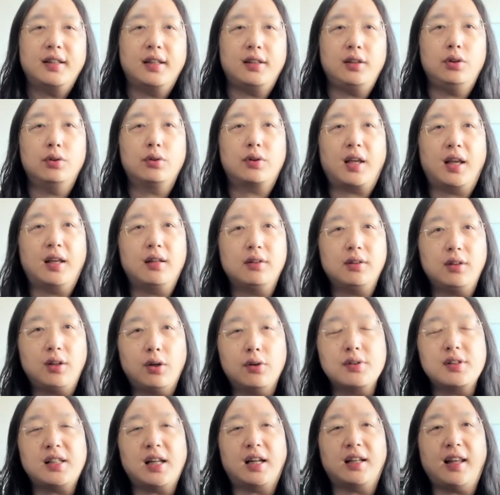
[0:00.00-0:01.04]
then you can
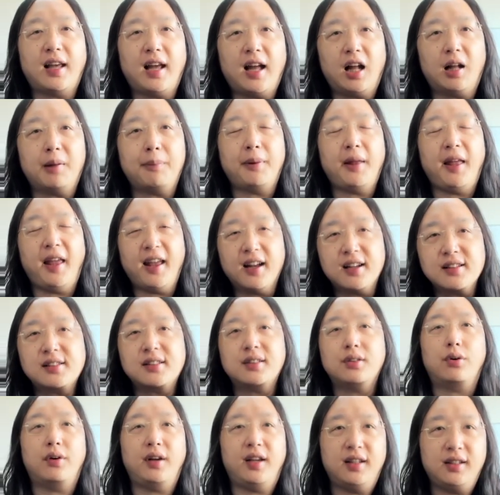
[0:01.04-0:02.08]
use that app as